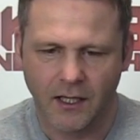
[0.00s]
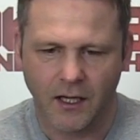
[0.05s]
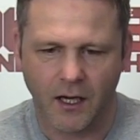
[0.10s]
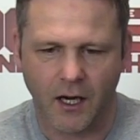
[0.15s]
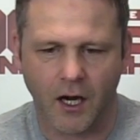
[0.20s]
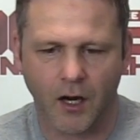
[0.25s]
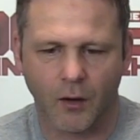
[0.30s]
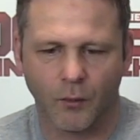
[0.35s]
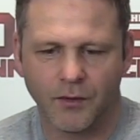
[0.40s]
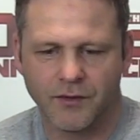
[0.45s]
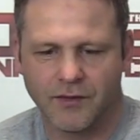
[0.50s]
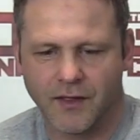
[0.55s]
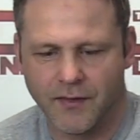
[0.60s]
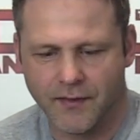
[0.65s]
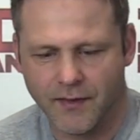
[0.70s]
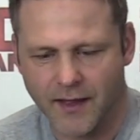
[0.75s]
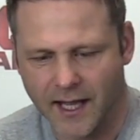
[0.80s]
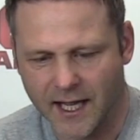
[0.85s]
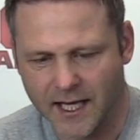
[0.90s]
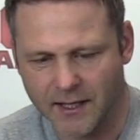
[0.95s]
are within
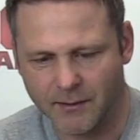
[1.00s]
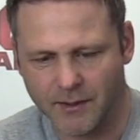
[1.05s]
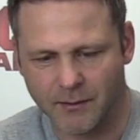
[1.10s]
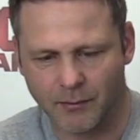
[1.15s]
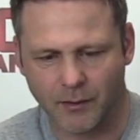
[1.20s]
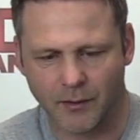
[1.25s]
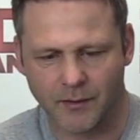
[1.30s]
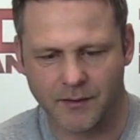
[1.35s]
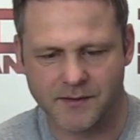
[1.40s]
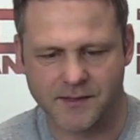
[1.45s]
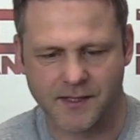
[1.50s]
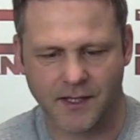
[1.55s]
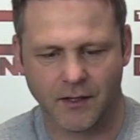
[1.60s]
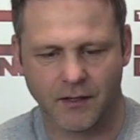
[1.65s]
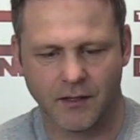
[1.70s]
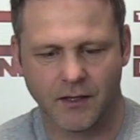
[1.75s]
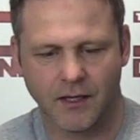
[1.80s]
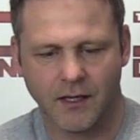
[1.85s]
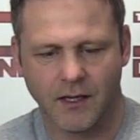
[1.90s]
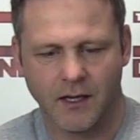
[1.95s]
that enemy deployment
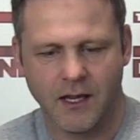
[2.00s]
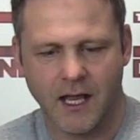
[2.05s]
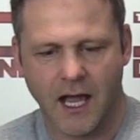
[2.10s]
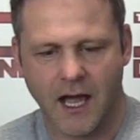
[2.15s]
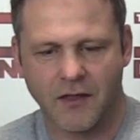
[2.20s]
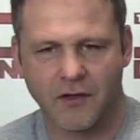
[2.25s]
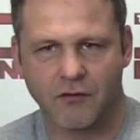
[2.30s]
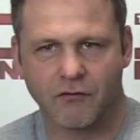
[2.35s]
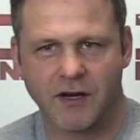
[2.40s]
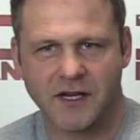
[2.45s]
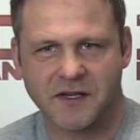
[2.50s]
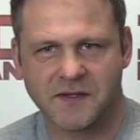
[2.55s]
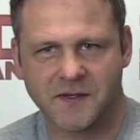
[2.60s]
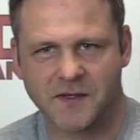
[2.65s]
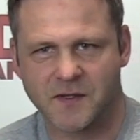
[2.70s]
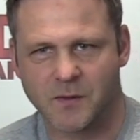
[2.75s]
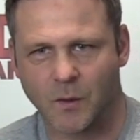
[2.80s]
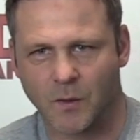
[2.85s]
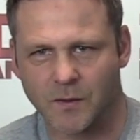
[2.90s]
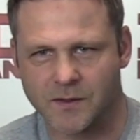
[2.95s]
zone, and the rest of the
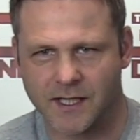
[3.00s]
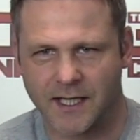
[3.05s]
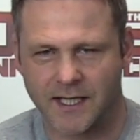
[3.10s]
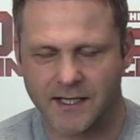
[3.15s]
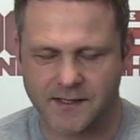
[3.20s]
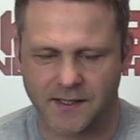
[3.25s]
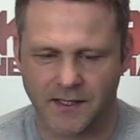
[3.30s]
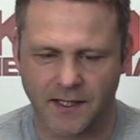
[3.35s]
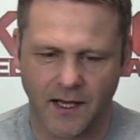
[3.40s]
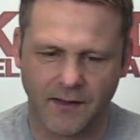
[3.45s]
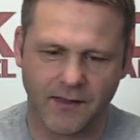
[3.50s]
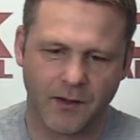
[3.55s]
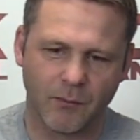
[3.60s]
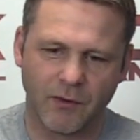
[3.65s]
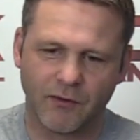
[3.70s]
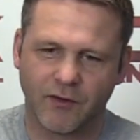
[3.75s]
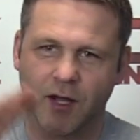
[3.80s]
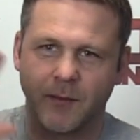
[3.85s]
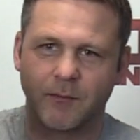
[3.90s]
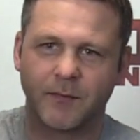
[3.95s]
squad isn't. And then
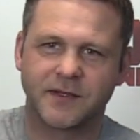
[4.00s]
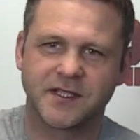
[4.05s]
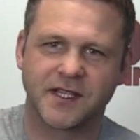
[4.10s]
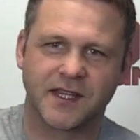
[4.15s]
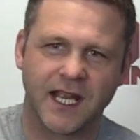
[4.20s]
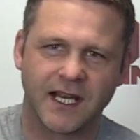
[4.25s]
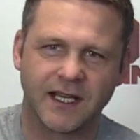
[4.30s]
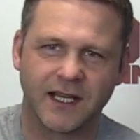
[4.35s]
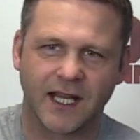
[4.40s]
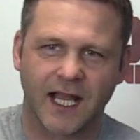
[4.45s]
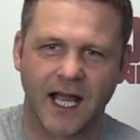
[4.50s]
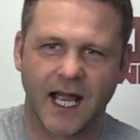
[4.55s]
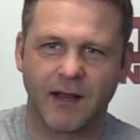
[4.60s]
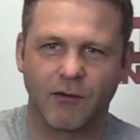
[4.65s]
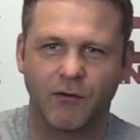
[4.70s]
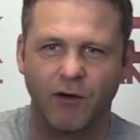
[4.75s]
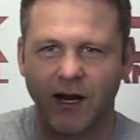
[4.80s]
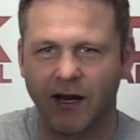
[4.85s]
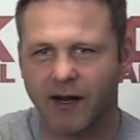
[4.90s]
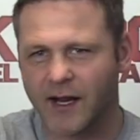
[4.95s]
we've come to the end of the game,
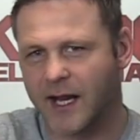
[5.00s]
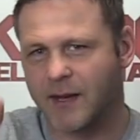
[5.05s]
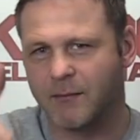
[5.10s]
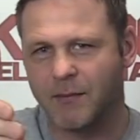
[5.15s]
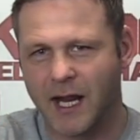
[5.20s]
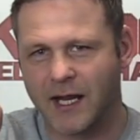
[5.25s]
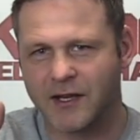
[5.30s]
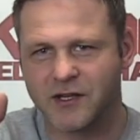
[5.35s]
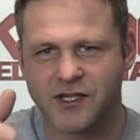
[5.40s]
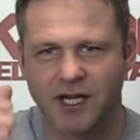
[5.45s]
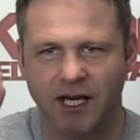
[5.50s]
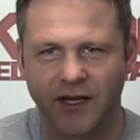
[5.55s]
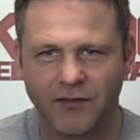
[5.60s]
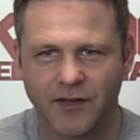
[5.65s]
great game, handshake,